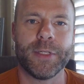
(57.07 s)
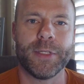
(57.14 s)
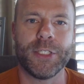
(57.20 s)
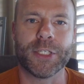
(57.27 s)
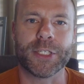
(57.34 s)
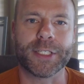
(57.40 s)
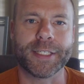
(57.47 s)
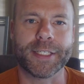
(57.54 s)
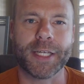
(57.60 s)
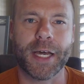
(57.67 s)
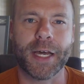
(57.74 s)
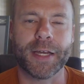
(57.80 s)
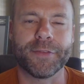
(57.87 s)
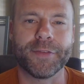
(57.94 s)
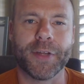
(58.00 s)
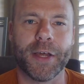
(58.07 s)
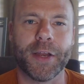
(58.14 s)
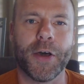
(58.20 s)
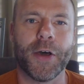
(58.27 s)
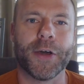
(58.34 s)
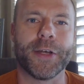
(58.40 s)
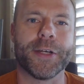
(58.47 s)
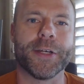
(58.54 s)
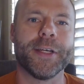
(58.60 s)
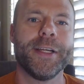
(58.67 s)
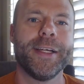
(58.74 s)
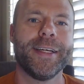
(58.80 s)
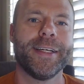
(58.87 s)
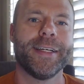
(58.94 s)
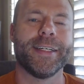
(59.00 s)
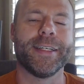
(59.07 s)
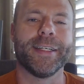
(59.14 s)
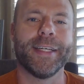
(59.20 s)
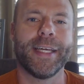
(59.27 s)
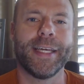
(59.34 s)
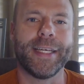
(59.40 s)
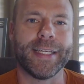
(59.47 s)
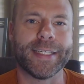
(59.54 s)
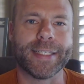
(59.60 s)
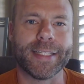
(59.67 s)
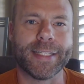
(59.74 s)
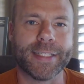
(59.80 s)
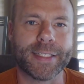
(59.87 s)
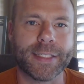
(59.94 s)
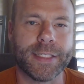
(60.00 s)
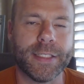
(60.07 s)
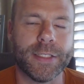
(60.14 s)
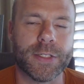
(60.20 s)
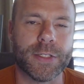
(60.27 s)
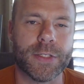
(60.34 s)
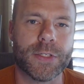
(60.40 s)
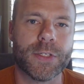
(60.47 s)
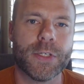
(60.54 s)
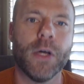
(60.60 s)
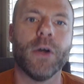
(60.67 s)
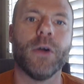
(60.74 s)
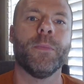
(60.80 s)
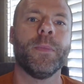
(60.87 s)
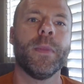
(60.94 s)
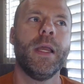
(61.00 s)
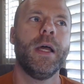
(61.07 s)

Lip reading: just as hot, if not hotter, heading into this season. So,